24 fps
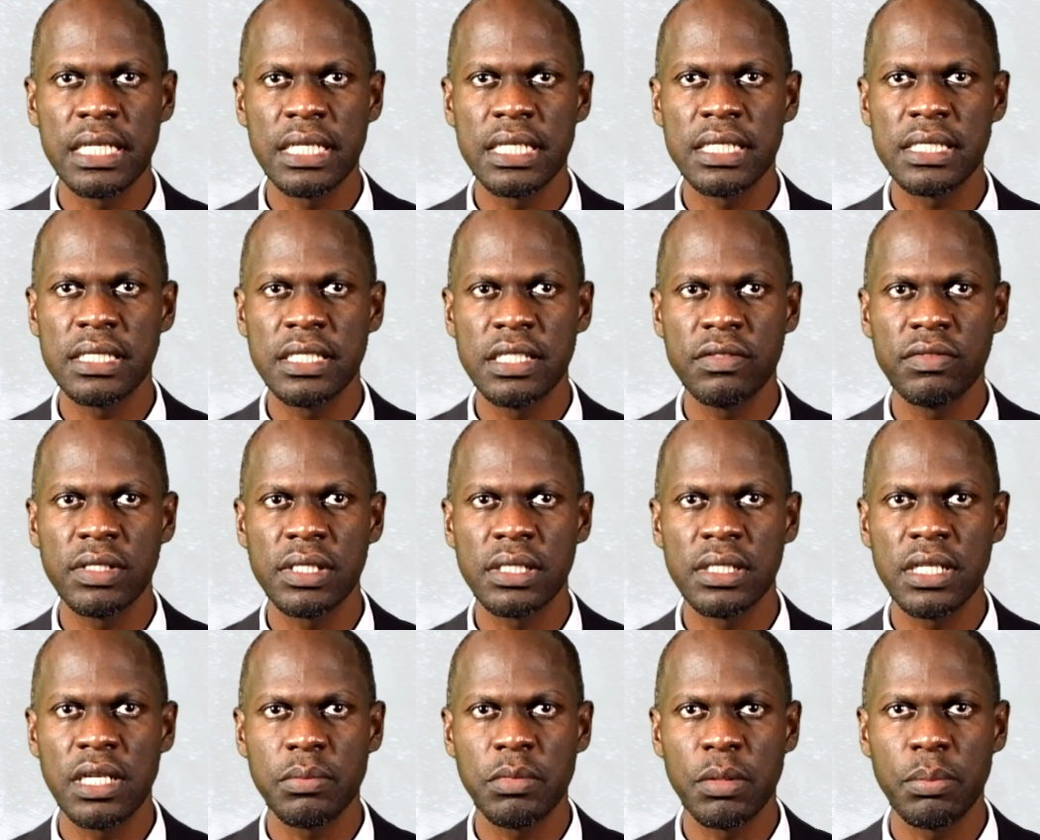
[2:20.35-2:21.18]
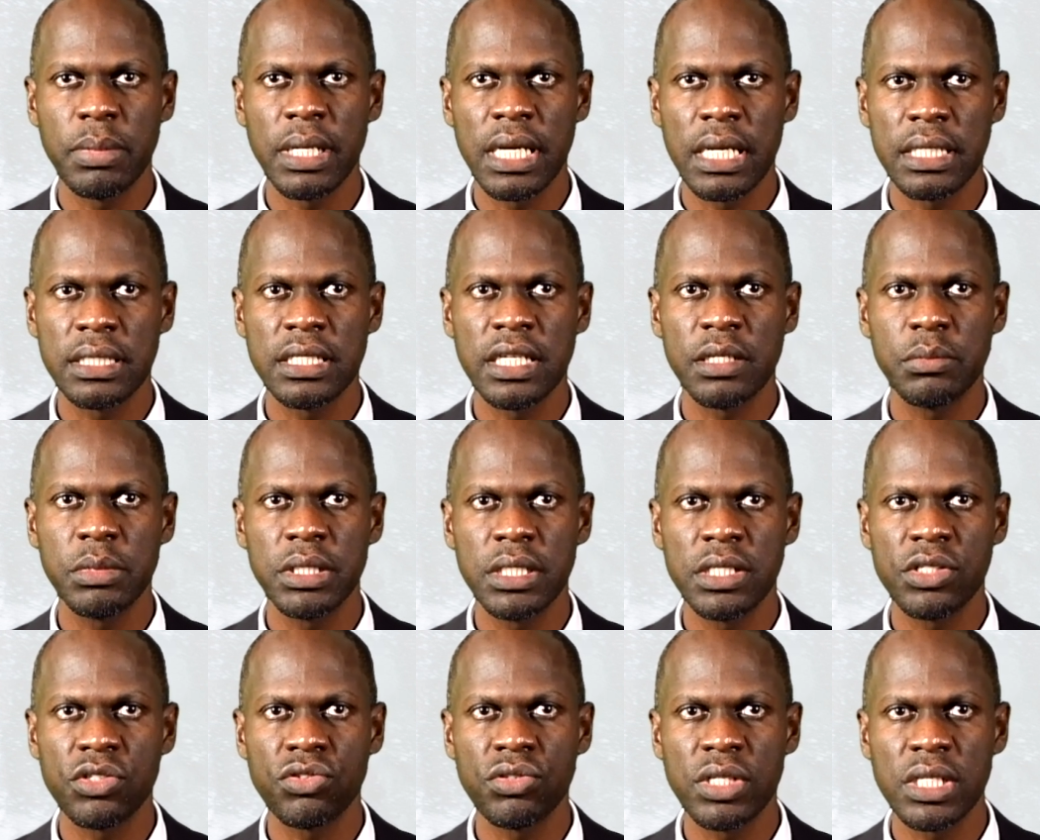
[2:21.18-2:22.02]
Kitts Nevis Labour Party
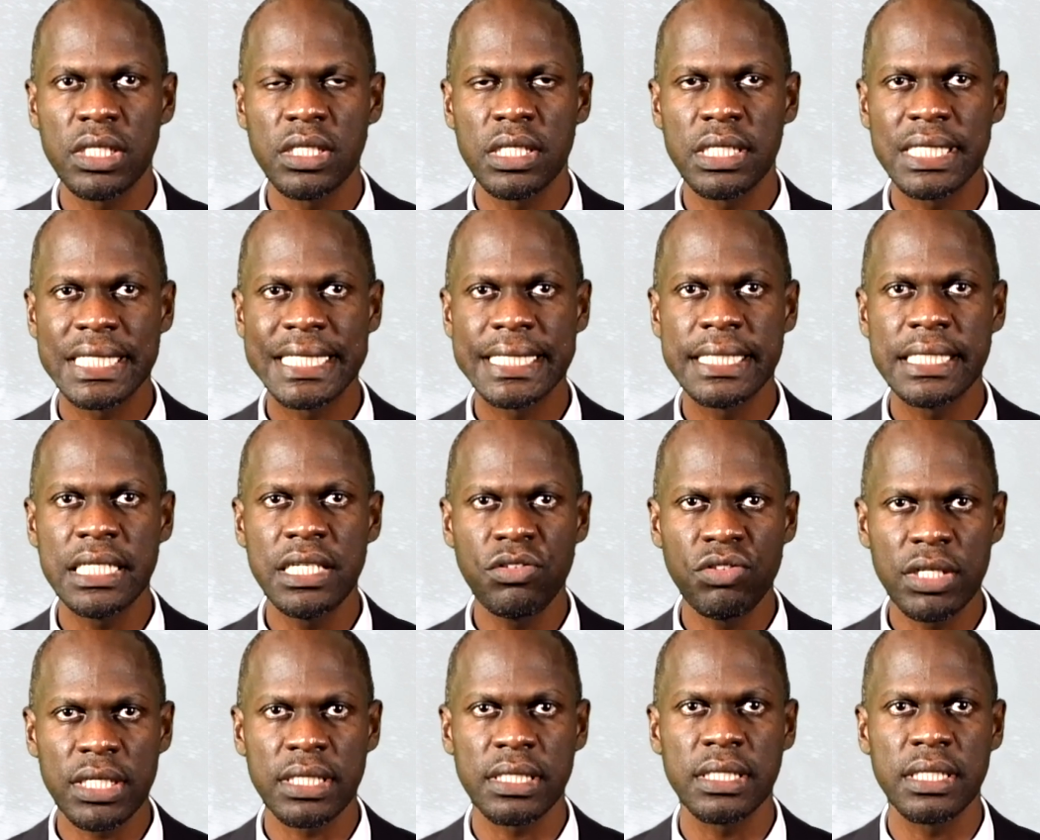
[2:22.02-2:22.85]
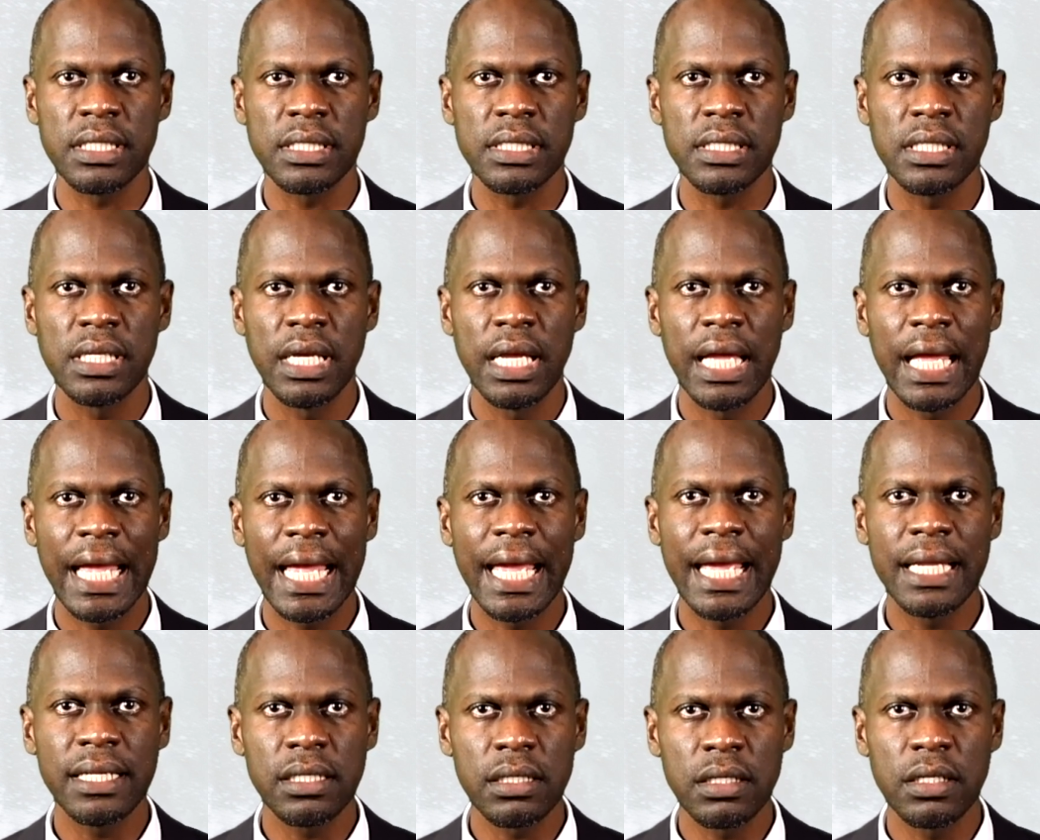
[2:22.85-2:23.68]
administration's seriousness
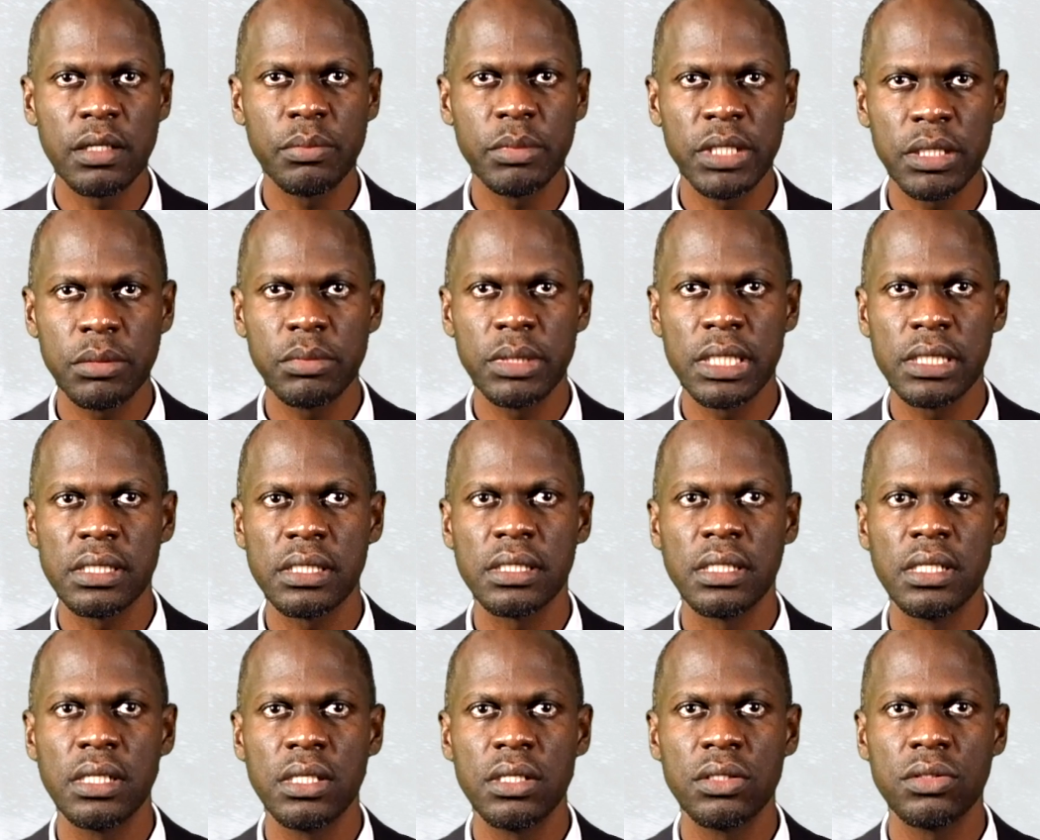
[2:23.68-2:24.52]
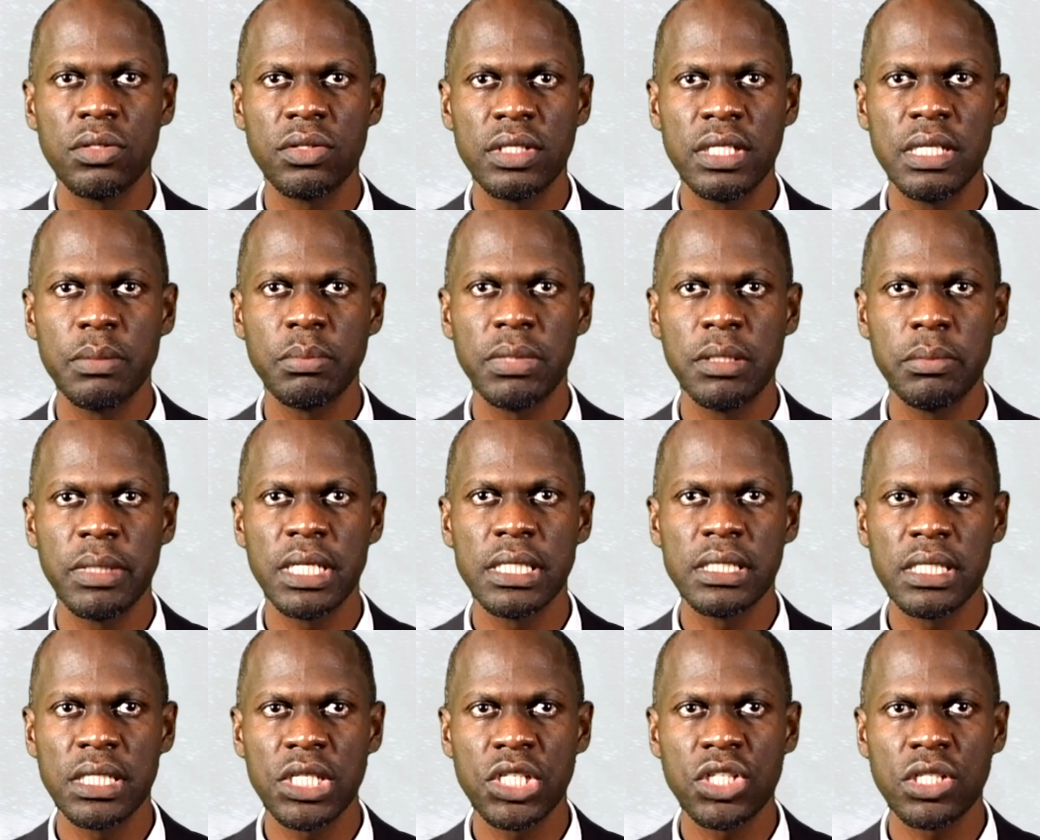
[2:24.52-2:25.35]
and commitment to the
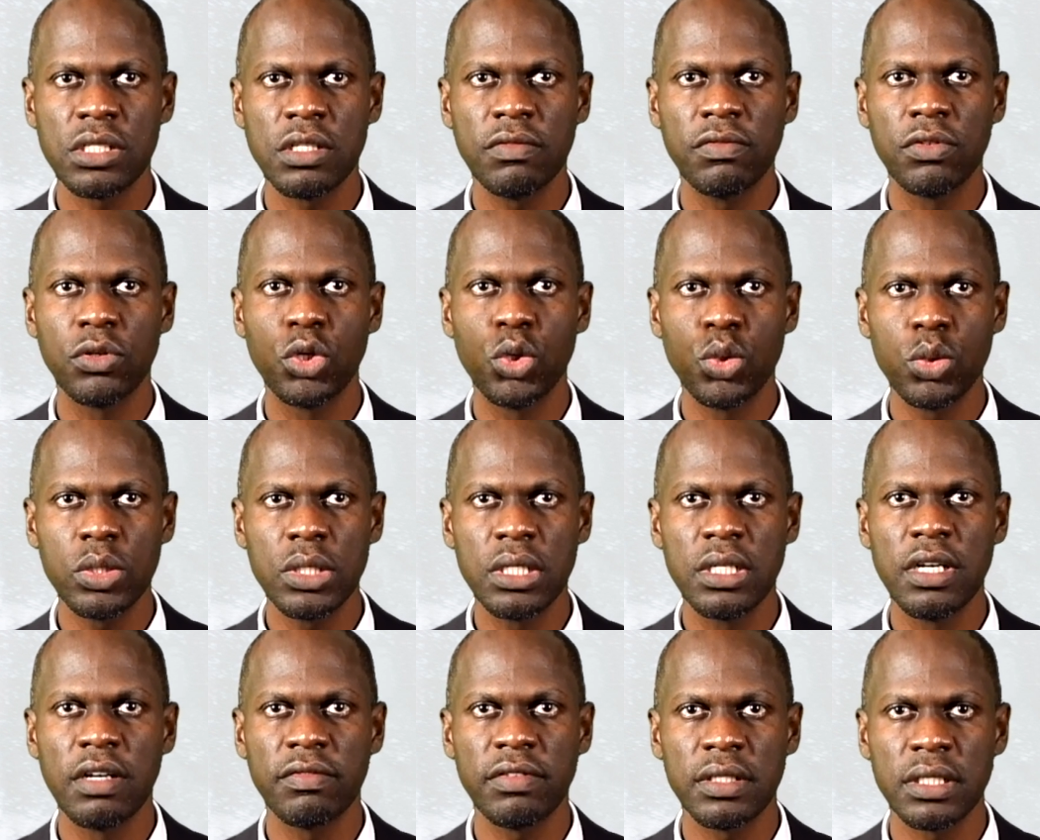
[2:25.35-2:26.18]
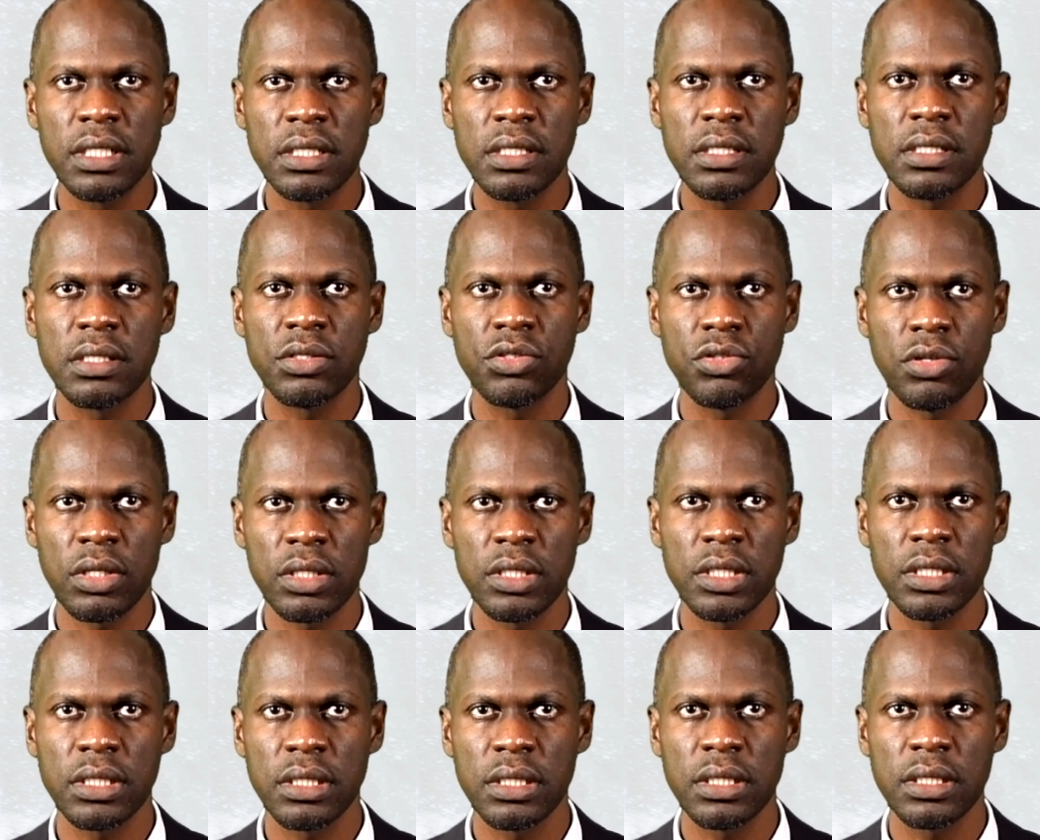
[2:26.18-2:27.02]
implementation of good governance
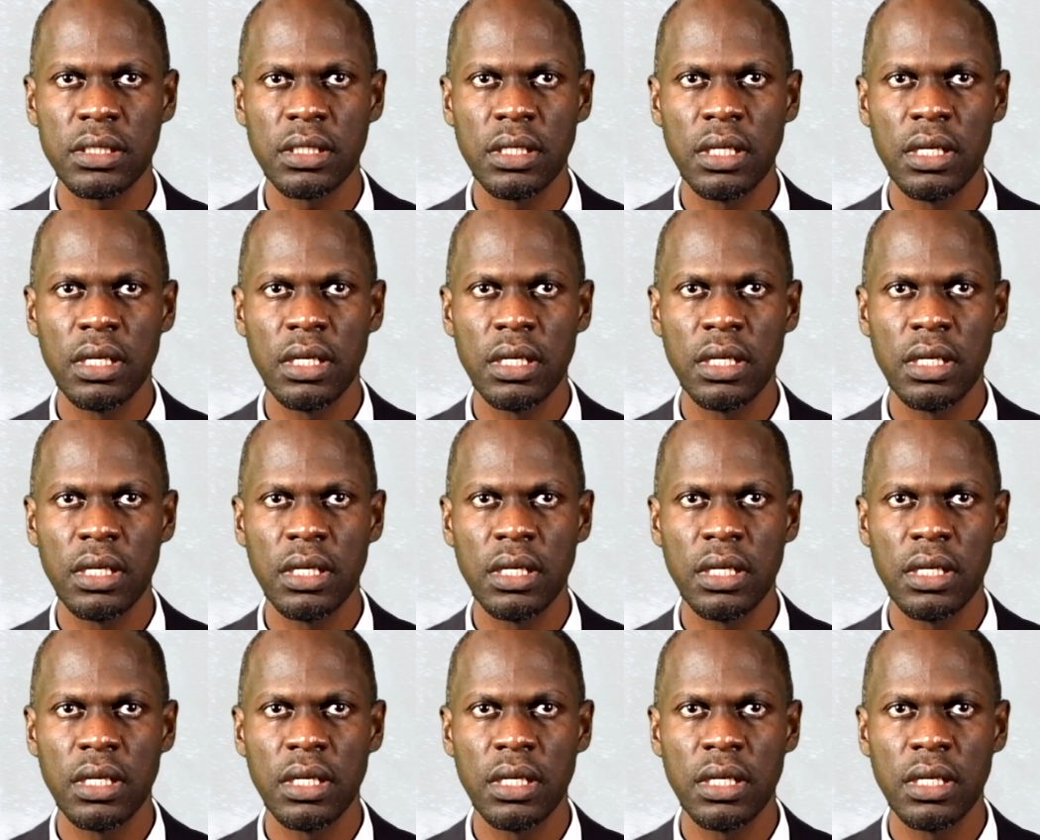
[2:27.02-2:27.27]
structures.